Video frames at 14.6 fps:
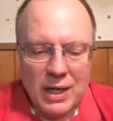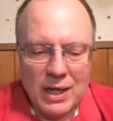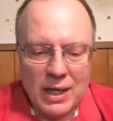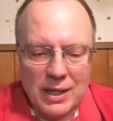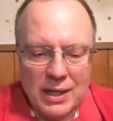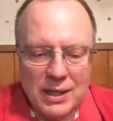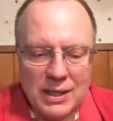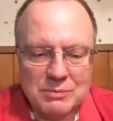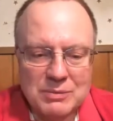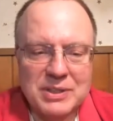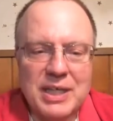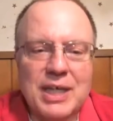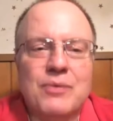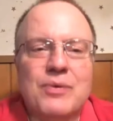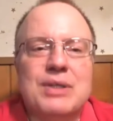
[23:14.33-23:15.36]
Uh,
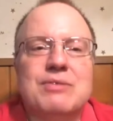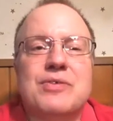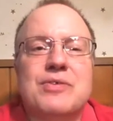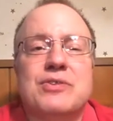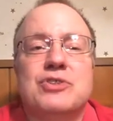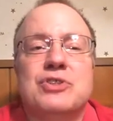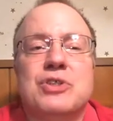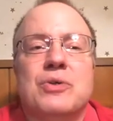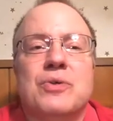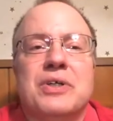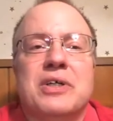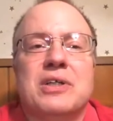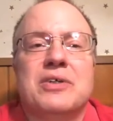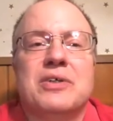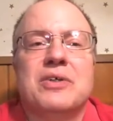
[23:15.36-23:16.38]
today, we was with Joel in
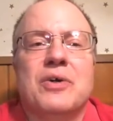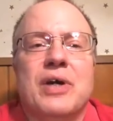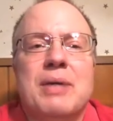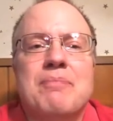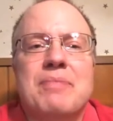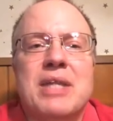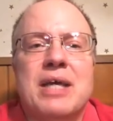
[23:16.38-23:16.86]
Illinois.